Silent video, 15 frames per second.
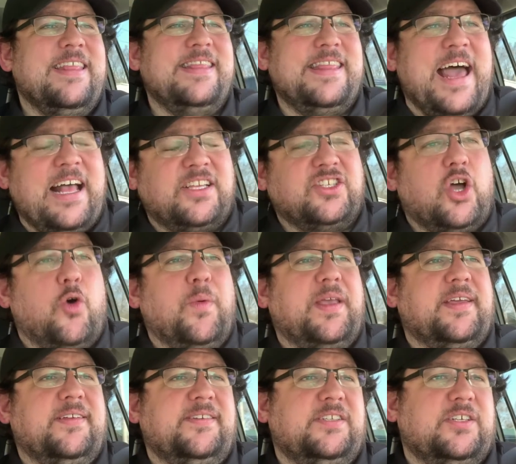That's all we
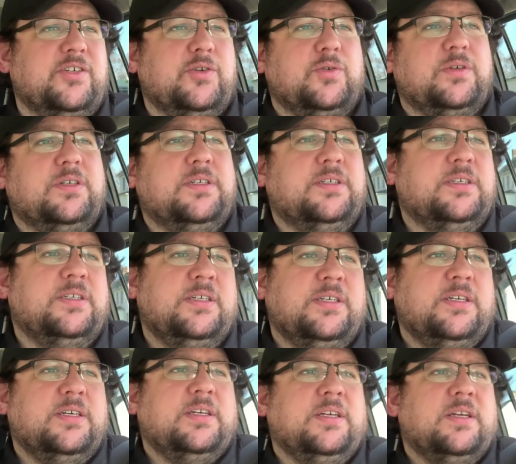can do.
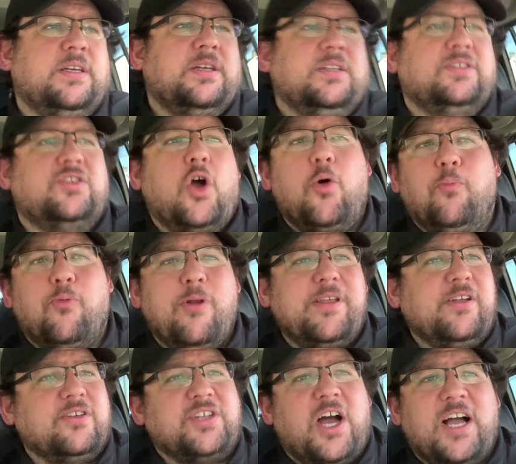Don't bring
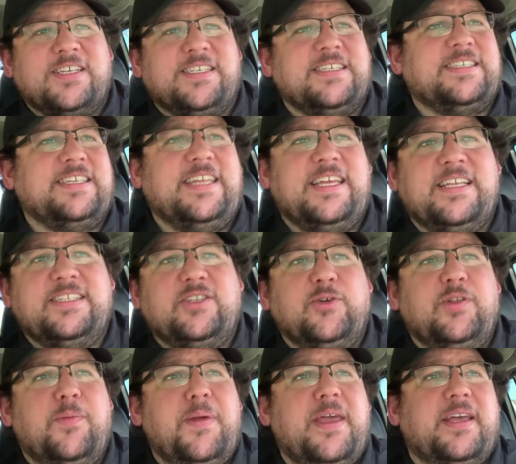your toxicity
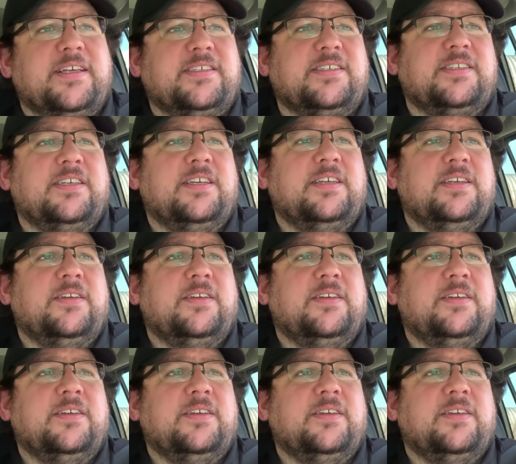into the mix.